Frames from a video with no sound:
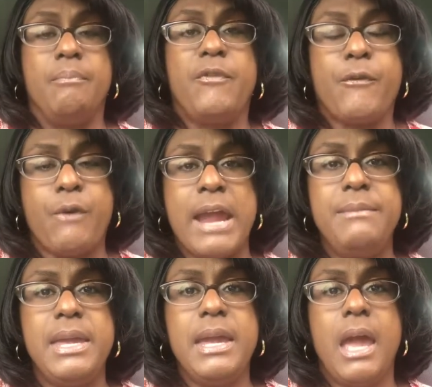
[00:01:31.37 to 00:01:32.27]

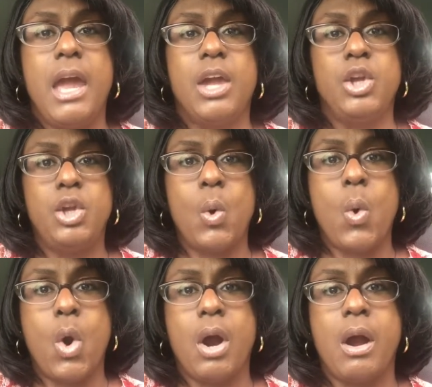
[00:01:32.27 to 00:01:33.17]
framing
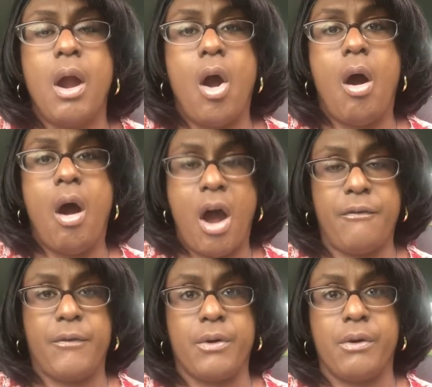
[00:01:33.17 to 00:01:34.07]
your
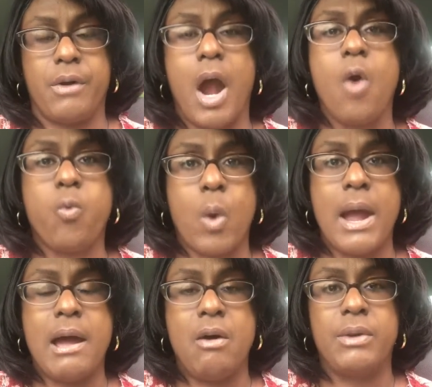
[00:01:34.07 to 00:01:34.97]
offer
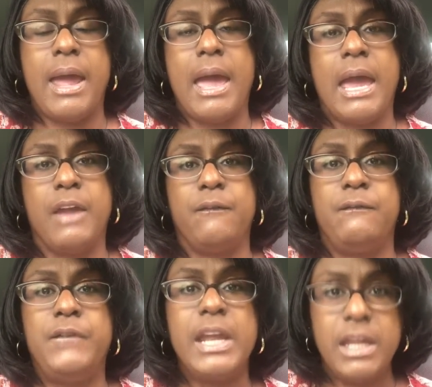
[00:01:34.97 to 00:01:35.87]
around a
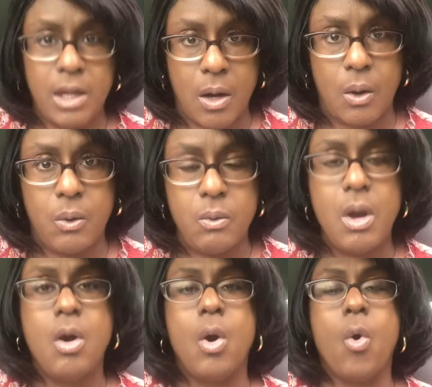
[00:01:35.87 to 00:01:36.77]
video
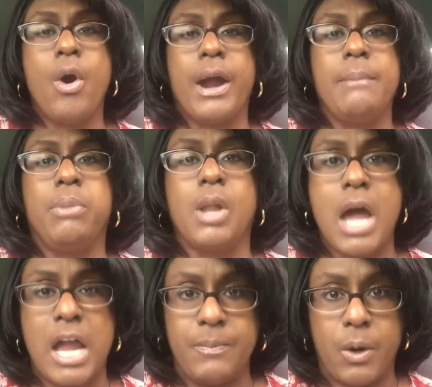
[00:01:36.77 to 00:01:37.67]
or a
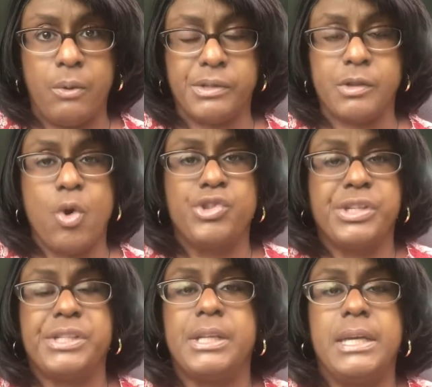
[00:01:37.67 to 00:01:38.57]
blog post, or
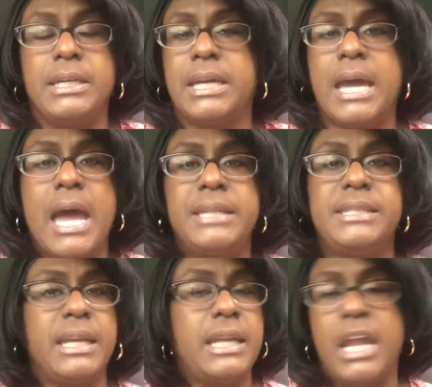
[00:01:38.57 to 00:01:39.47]
just
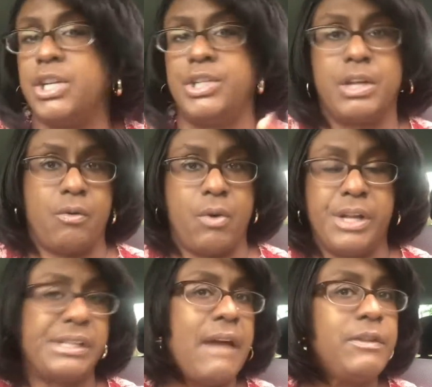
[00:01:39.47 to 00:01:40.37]
content in general. It
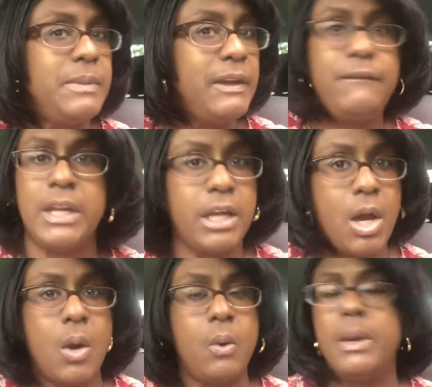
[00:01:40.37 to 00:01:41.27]
doesn't have to be a
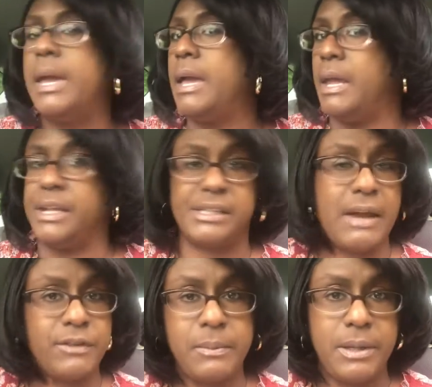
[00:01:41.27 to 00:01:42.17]
video, it doesn't
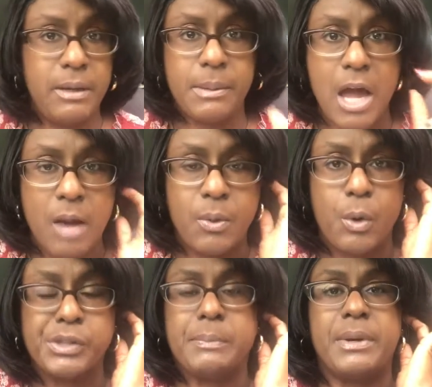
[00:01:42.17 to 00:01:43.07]
have to be a blog
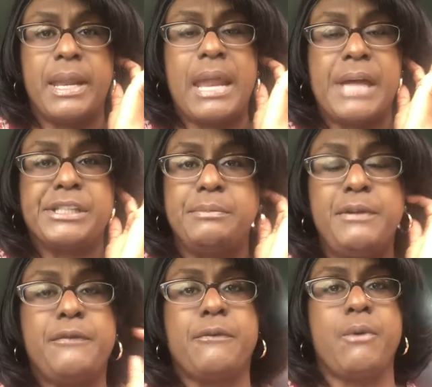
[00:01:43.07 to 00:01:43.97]
post, but it has to
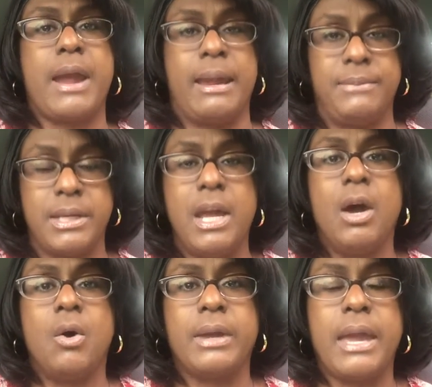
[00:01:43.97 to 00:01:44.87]
be framed.
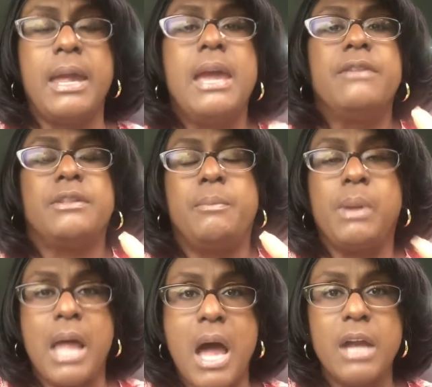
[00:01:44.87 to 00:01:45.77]
Okay, the
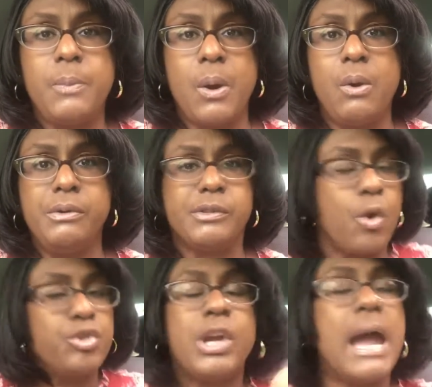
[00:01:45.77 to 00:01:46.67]
blog post
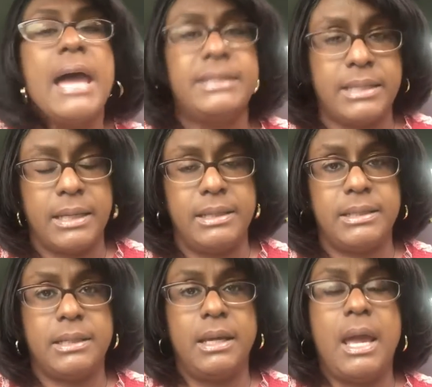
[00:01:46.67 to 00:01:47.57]
or your
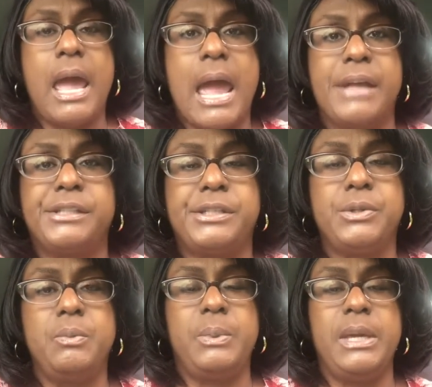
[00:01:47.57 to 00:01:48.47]
content has
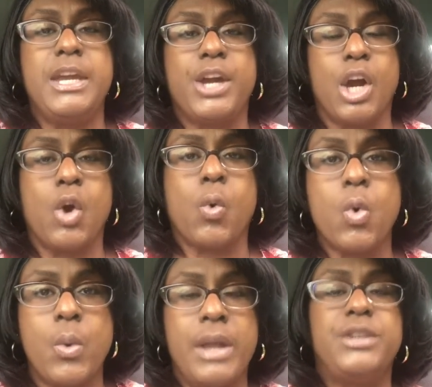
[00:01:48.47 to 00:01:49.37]
to be
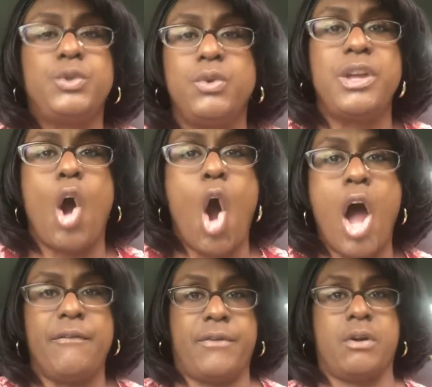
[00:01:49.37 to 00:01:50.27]
congruent to the
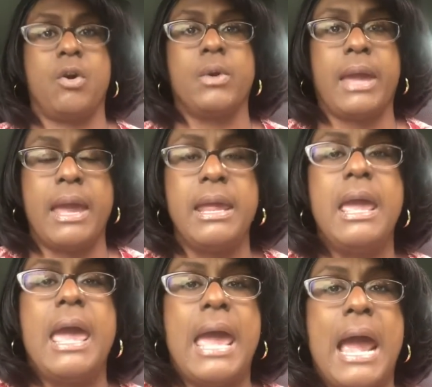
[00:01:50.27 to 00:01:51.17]
offer. Okay,
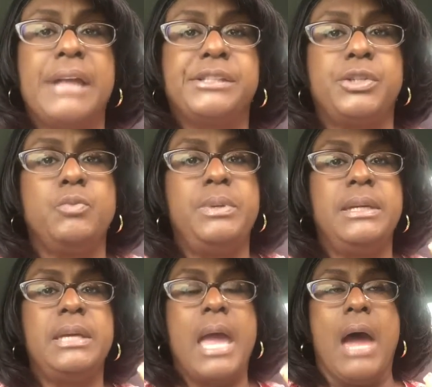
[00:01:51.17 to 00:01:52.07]
it has to
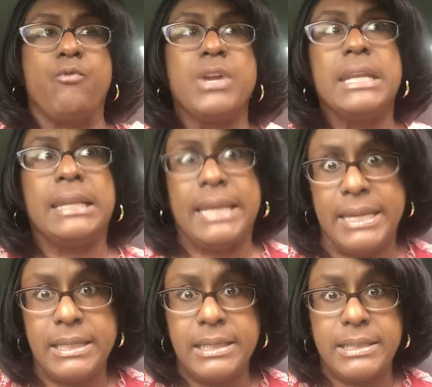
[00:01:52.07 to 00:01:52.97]
be
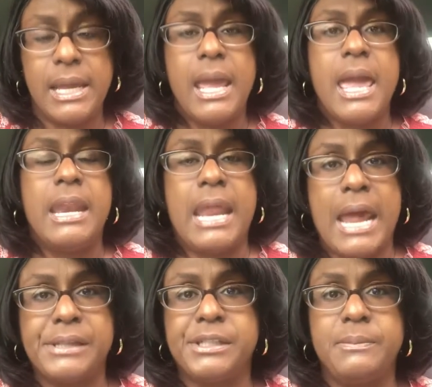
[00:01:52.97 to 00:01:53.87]
related, and it
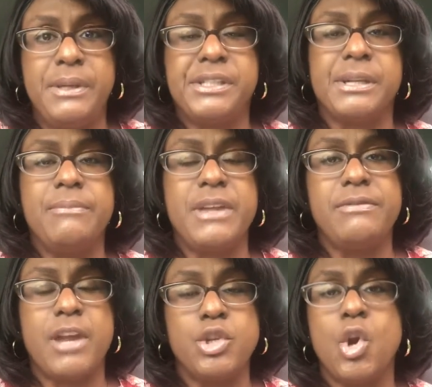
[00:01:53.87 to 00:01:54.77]
has to be something
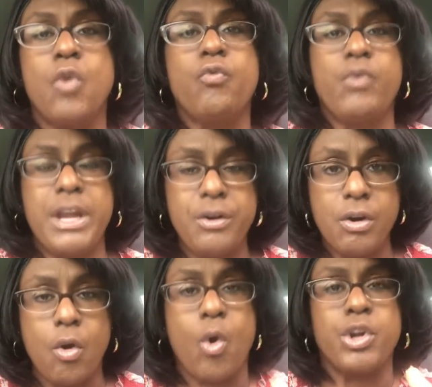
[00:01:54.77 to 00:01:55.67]
that your
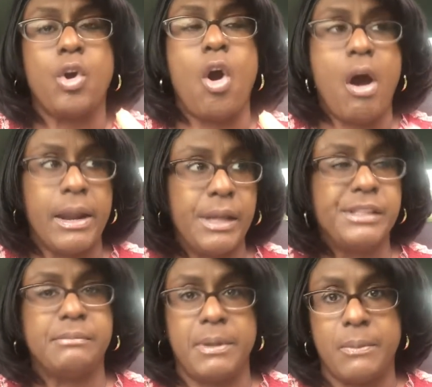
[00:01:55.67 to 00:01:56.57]
reader or your
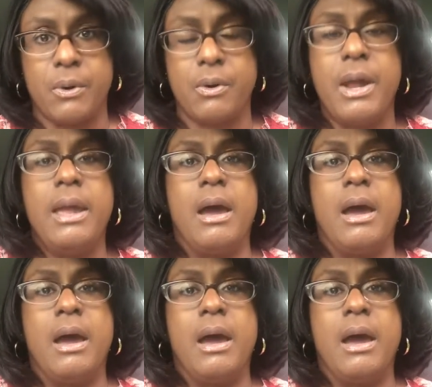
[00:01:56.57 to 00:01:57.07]
audience member